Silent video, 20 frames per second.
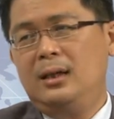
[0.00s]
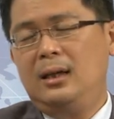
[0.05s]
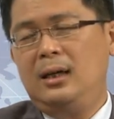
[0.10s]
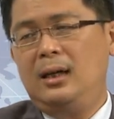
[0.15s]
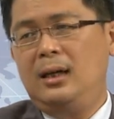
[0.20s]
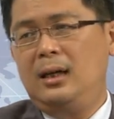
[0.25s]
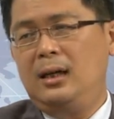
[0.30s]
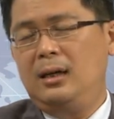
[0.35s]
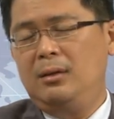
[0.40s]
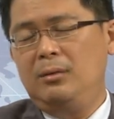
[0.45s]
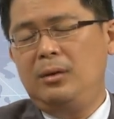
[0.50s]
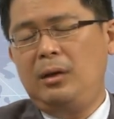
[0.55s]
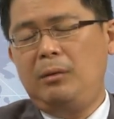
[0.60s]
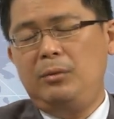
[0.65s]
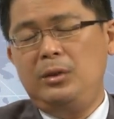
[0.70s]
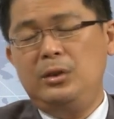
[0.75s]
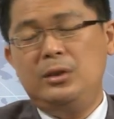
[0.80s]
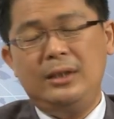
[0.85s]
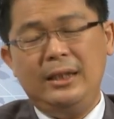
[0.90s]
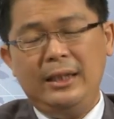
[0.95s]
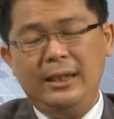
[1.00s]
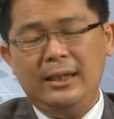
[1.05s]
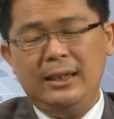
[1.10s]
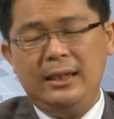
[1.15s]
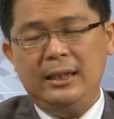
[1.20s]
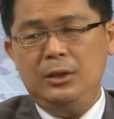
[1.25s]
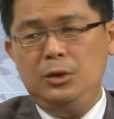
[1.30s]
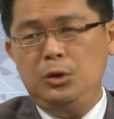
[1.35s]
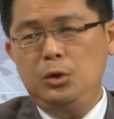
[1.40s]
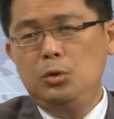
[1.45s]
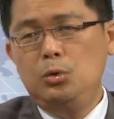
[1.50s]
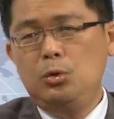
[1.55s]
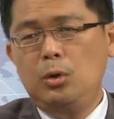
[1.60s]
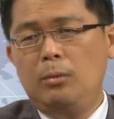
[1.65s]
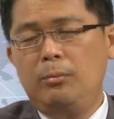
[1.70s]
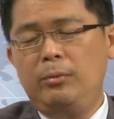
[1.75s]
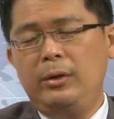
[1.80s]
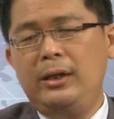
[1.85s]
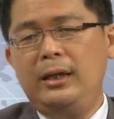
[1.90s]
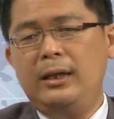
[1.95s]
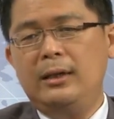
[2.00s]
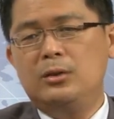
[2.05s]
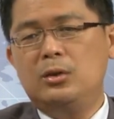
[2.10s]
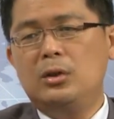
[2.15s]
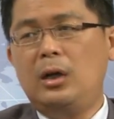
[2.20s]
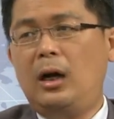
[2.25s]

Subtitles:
That we're seeing in Europe with this.